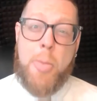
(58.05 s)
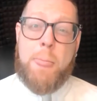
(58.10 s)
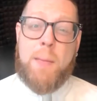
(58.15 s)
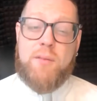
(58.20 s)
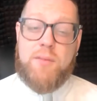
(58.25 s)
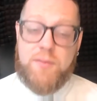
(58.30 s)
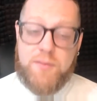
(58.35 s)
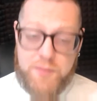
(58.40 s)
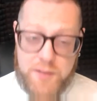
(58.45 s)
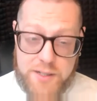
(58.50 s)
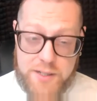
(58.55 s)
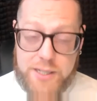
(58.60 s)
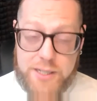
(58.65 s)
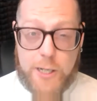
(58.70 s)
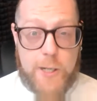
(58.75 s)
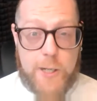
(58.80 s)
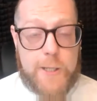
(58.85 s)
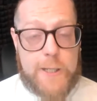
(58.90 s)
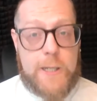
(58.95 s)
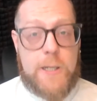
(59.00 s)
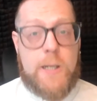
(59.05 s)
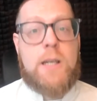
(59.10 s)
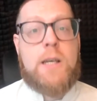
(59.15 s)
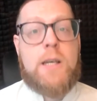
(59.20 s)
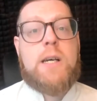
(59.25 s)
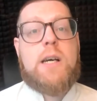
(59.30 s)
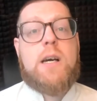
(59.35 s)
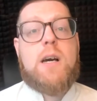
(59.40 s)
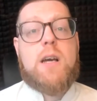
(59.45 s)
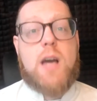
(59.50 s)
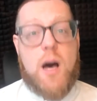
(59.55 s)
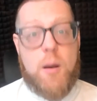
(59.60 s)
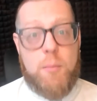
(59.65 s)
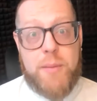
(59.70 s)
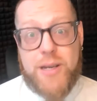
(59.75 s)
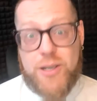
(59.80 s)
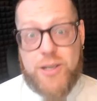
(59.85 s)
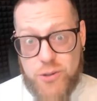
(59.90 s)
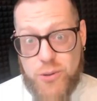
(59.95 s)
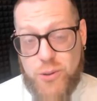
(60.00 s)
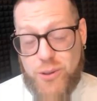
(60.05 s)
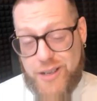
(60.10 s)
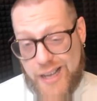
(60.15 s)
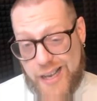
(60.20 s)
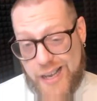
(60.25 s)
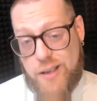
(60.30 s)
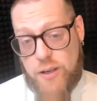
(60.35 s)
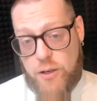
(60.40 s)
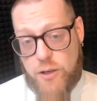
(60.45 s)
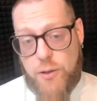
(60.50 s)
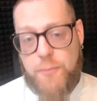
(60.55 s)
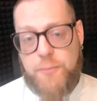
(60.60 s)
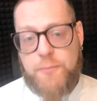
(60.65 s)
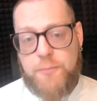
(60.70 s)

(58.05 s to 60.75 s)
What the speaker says: physically coming to an end.